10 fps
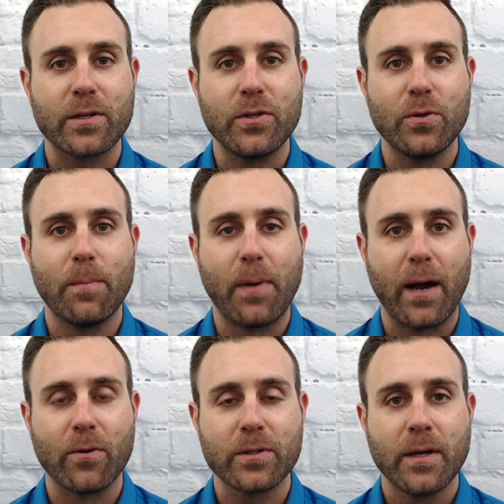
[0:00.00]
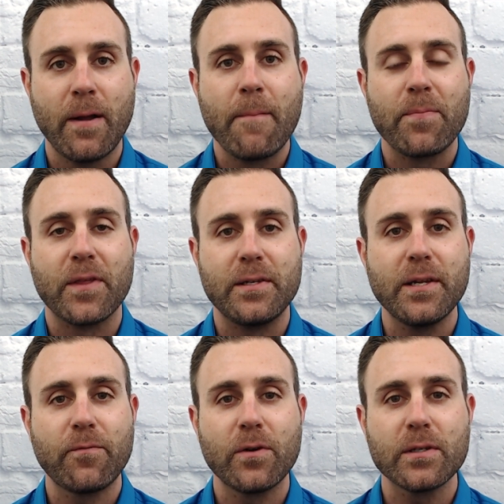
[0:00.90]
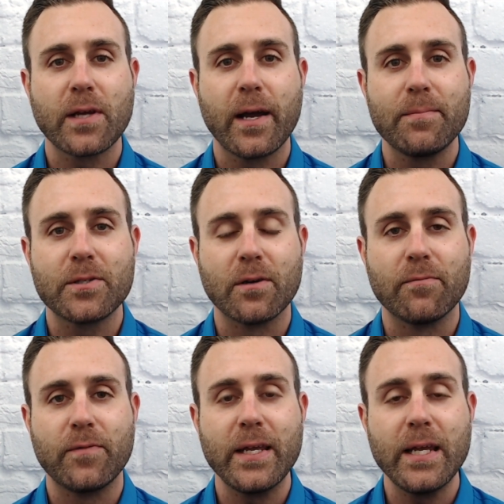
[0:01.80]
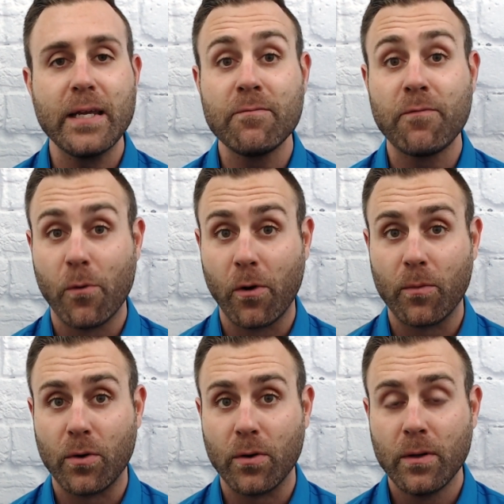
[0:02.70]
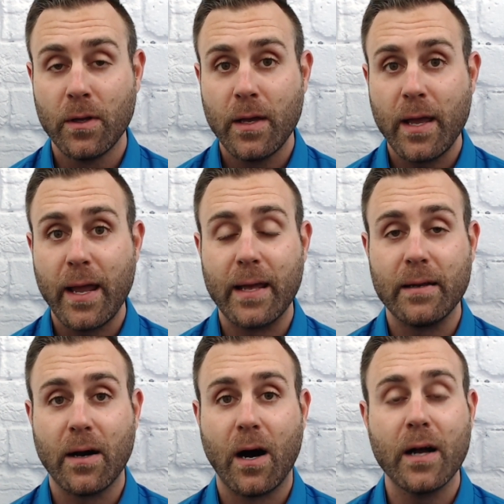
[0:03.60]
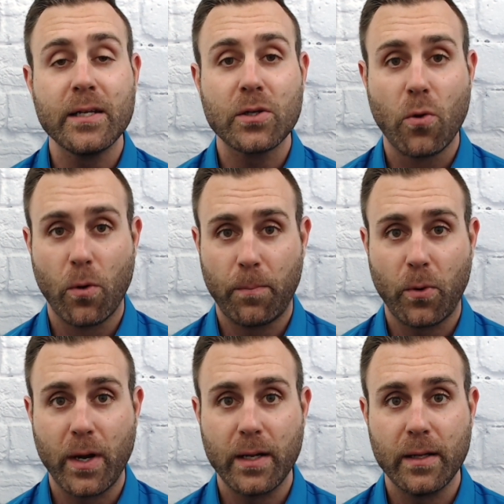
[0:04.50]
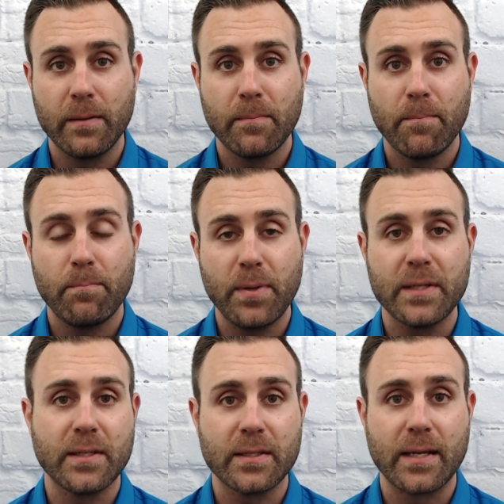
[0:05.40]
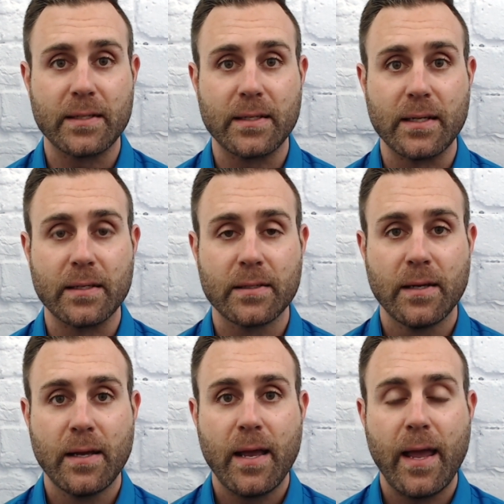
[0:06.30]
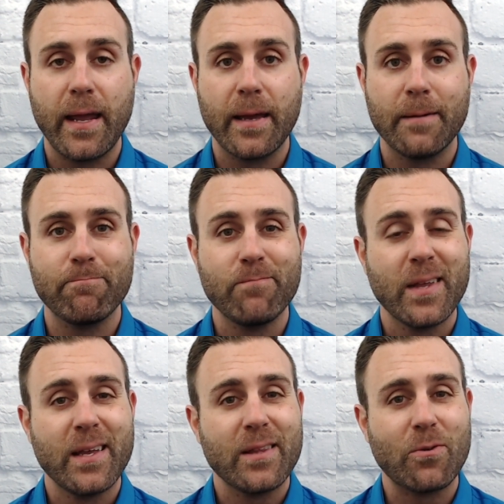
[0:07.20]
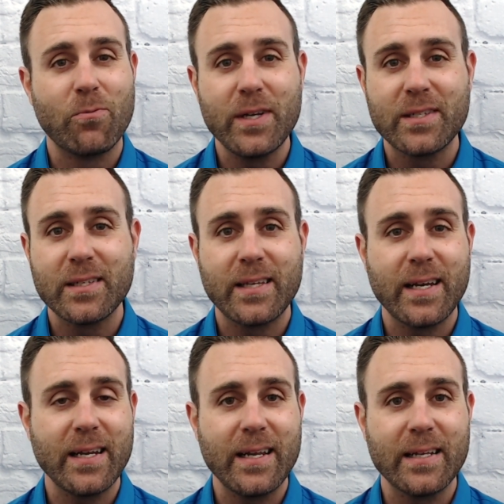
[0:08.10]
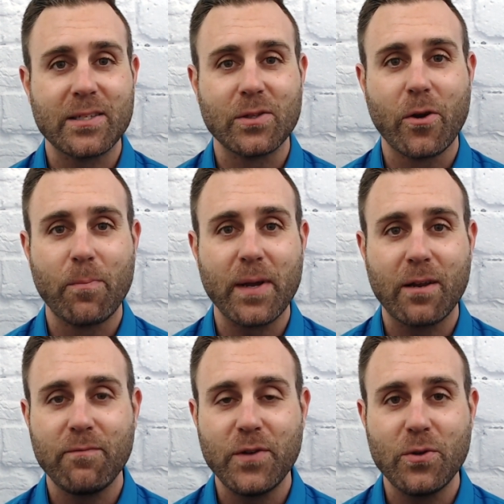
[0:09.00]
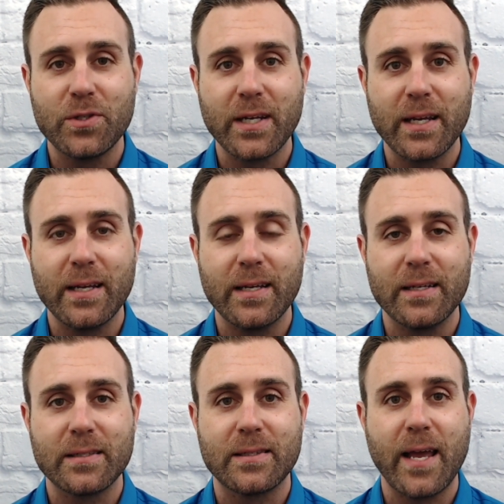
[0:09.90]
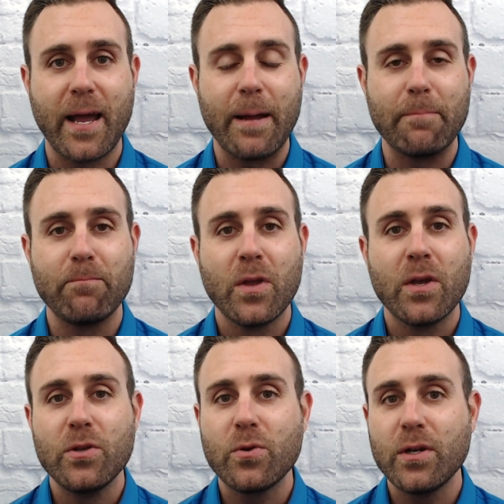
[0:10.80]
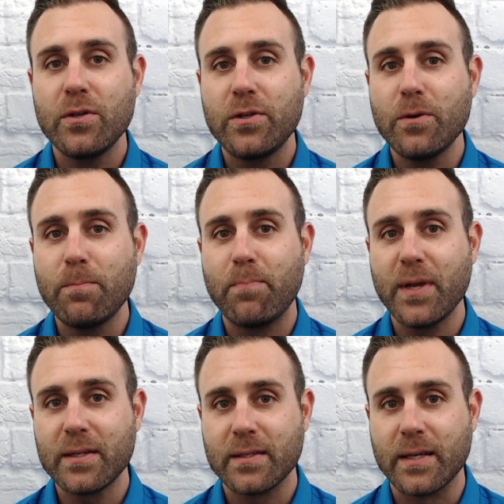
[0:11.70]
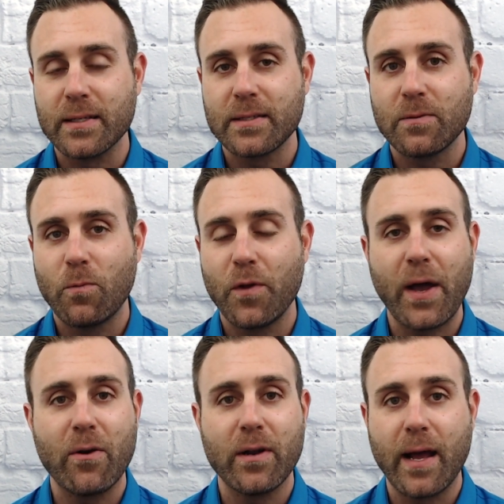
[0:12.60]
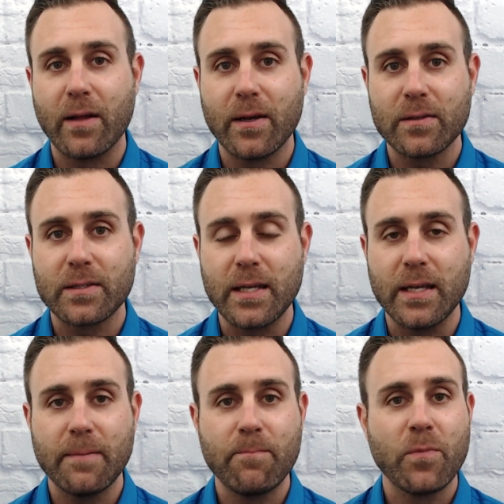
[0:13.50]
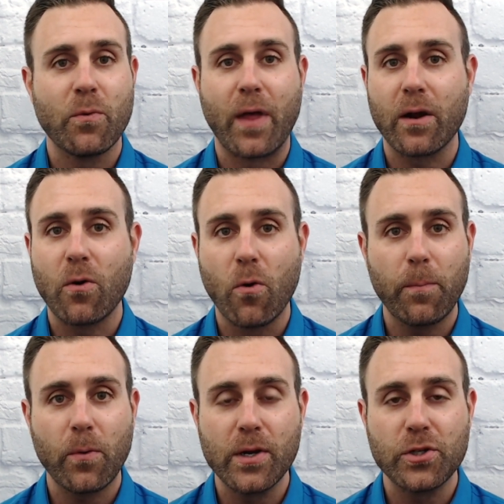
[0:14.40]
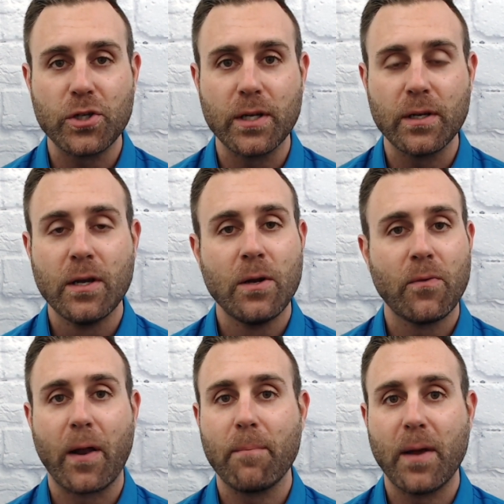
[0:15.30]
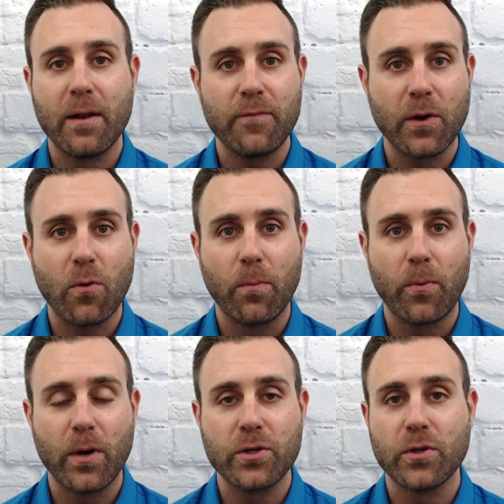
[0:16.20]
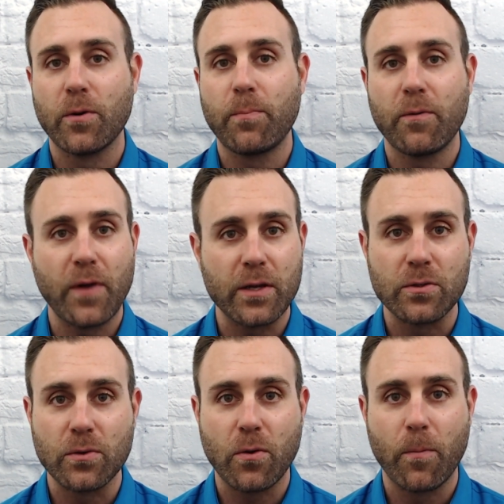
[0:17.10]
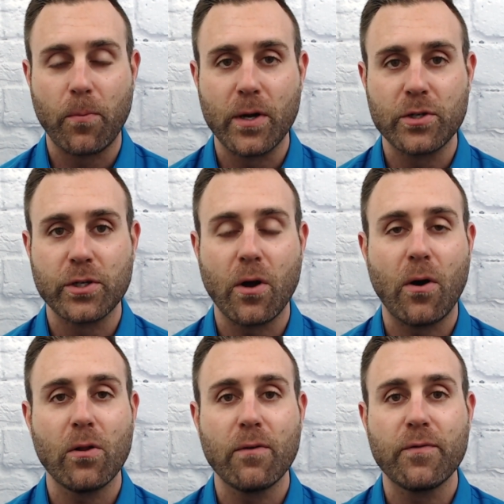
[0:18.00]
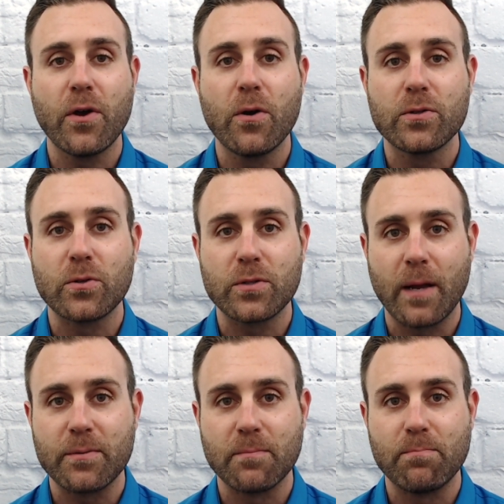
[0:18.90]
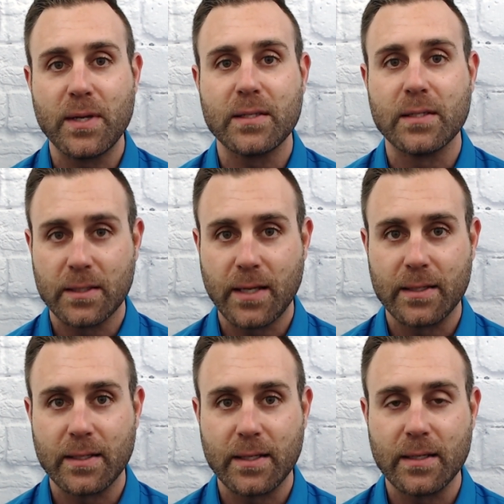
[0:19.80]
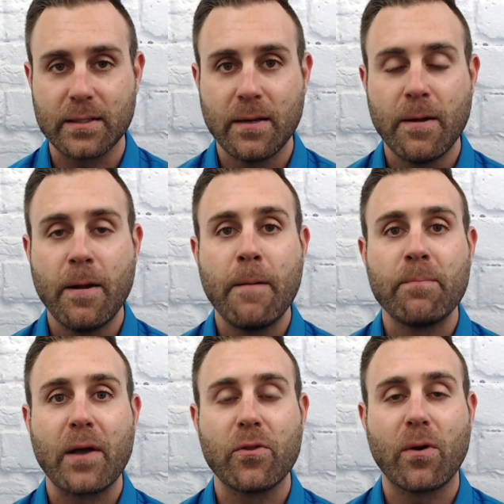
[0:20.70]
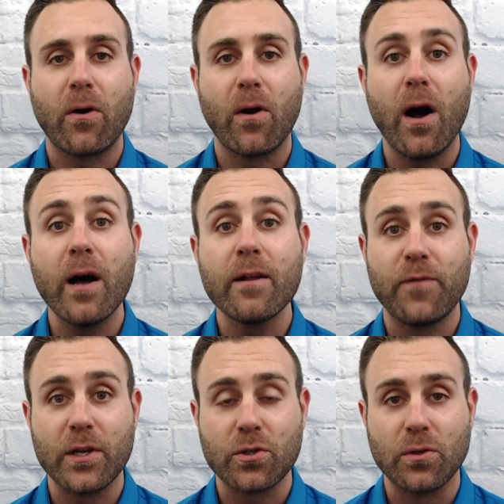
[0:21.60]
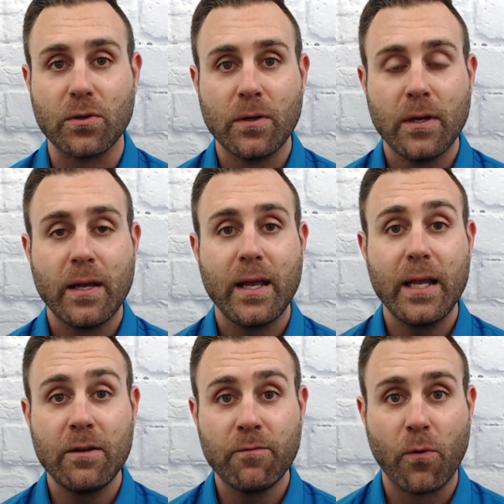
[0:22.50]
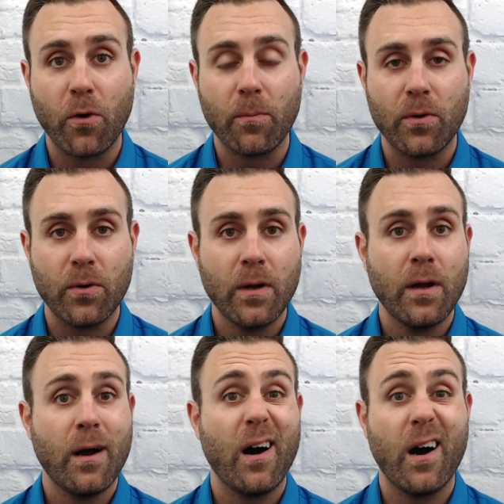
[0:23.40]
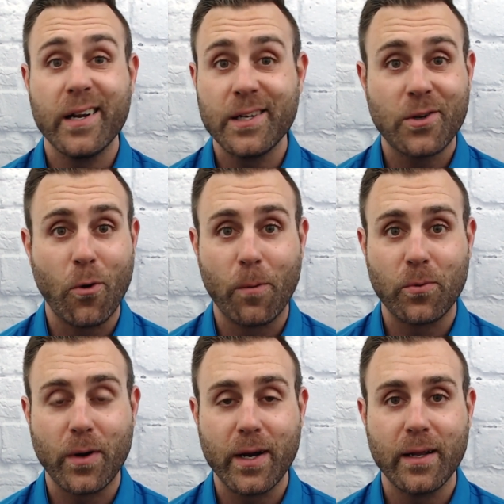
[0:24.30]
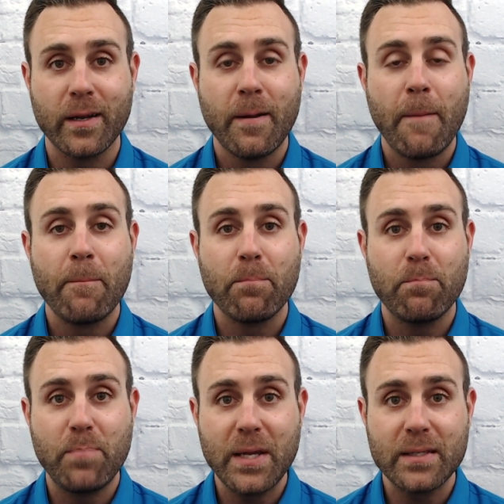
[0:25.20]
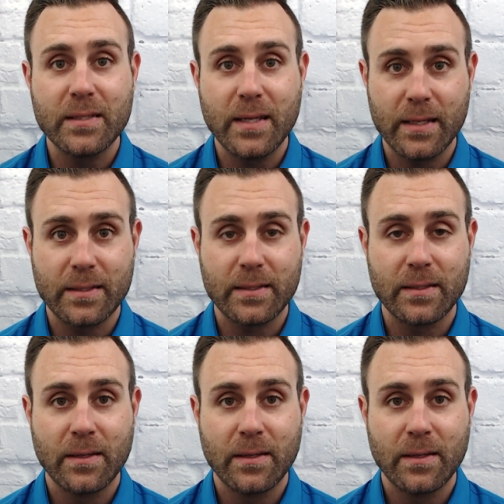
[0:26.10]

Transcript: you about the different types of informal and unincorporated business entities. And the reason that it's a little bit confusing is that you can do business without an LLC, without a corporation, without a benefit corporation or a professional corporation. All of those are types of business entities. Now there are unofficial, informal, unincorporated business